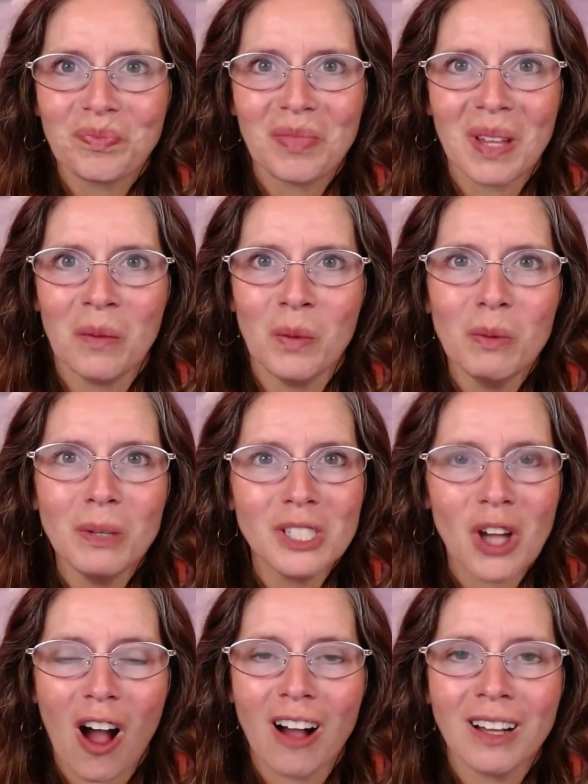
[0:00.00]
we would
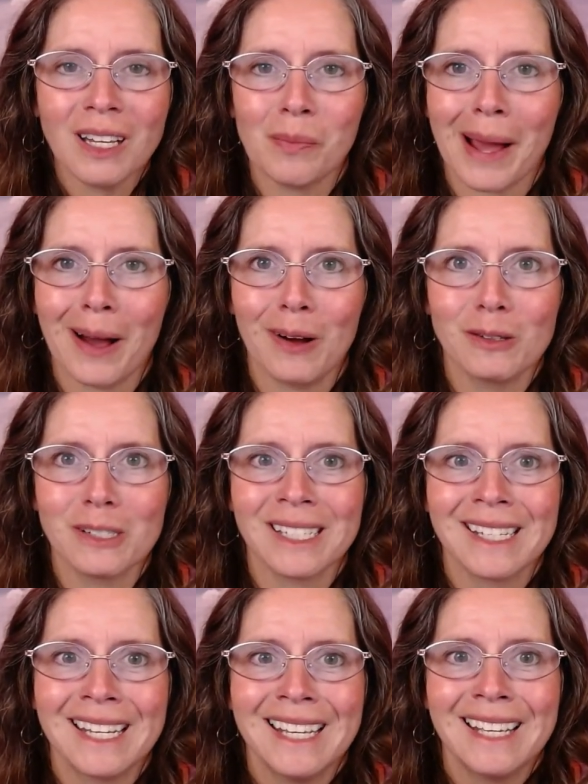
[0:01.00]
talk about
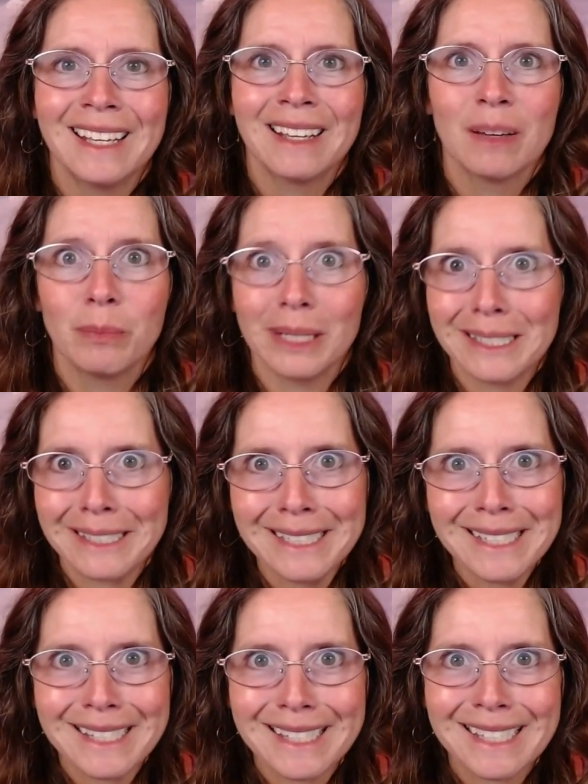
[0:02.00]

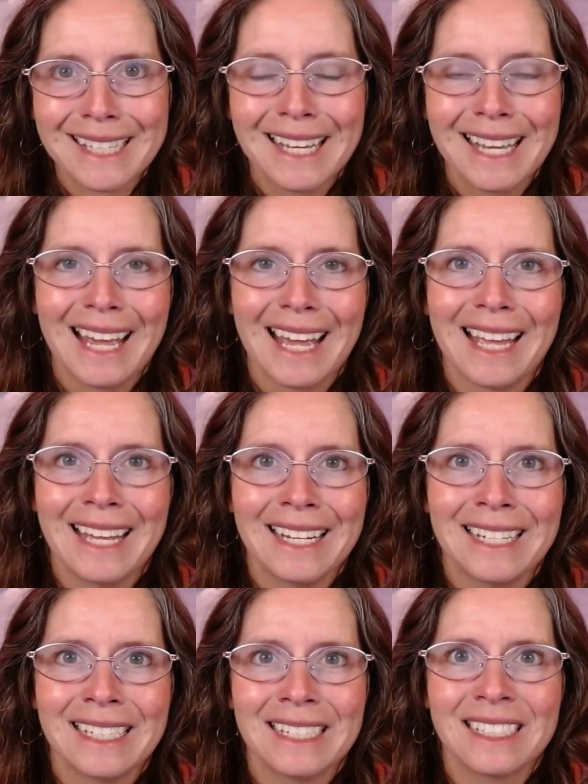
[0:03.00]
business.
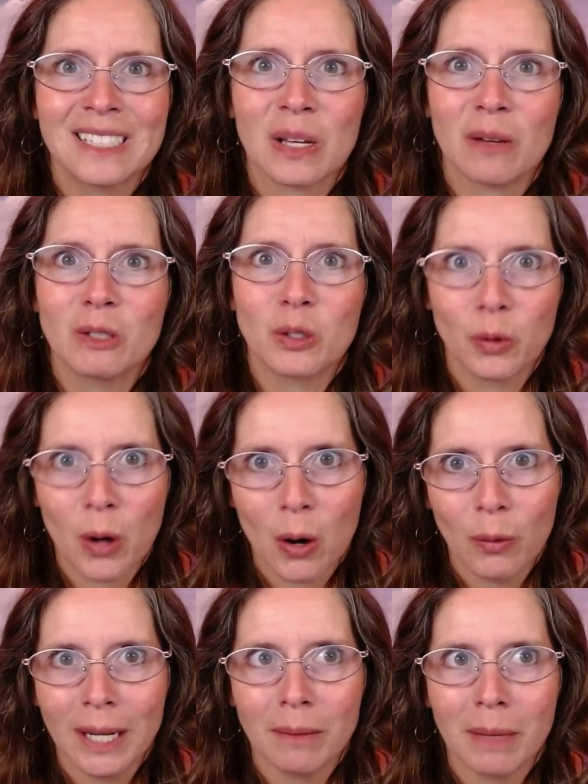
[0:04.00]
And as I was
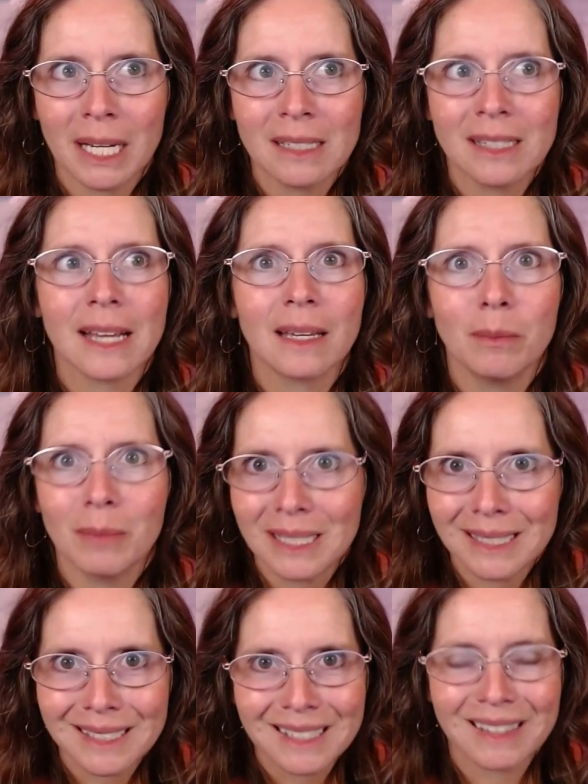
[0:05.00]
growing my second
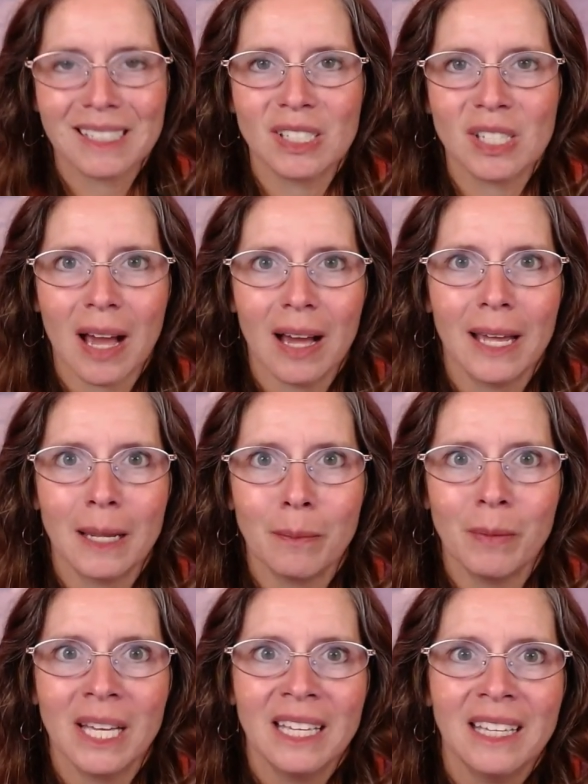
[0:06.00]
business at the
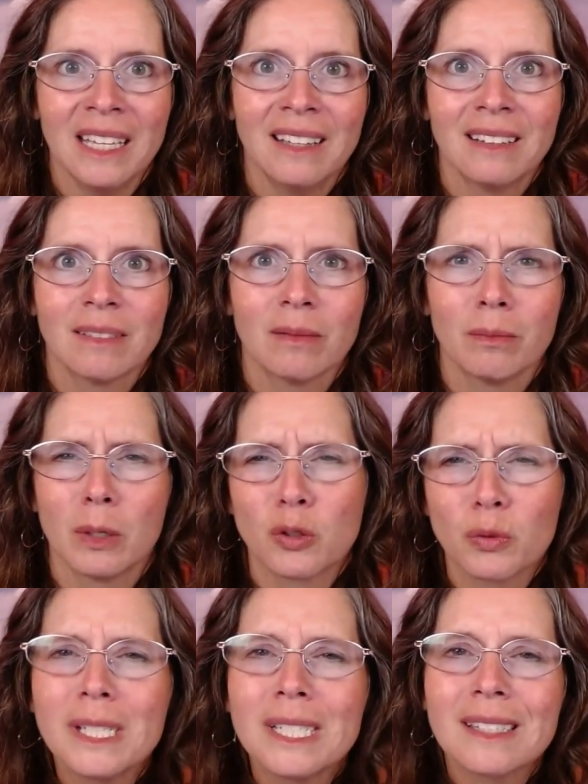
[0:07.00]
time, most
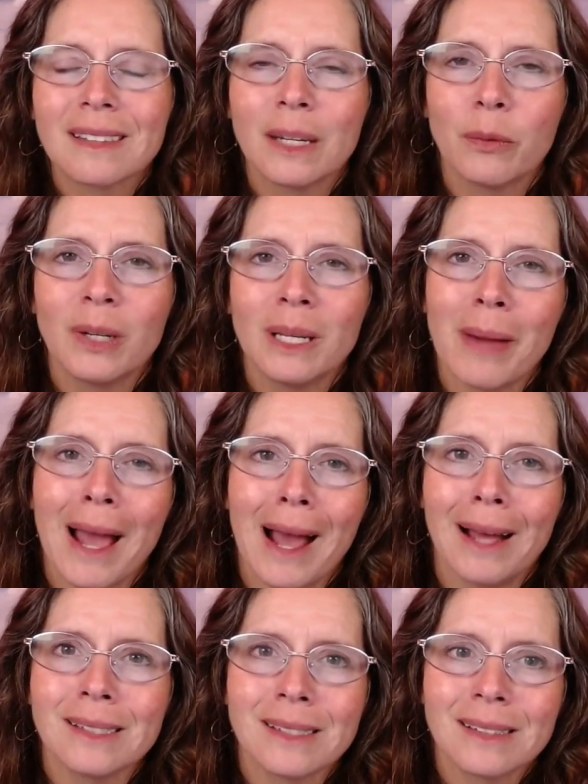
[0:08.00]
recently when he
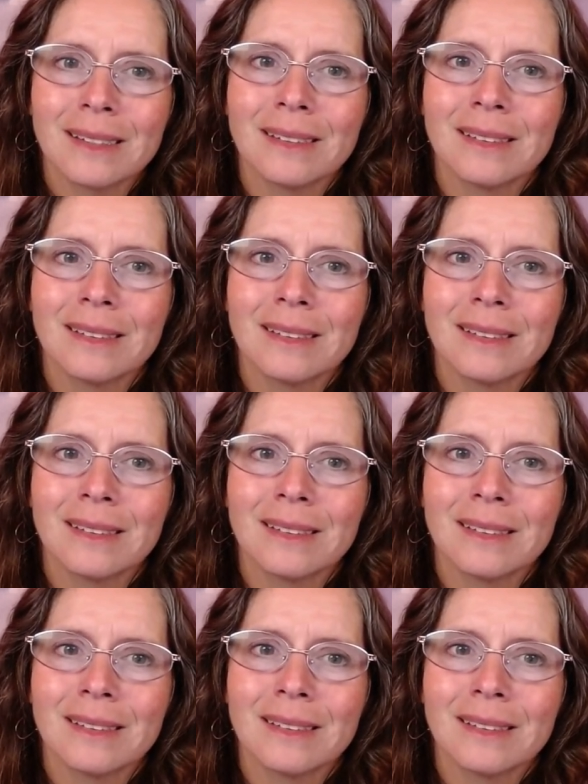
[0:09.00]
passed.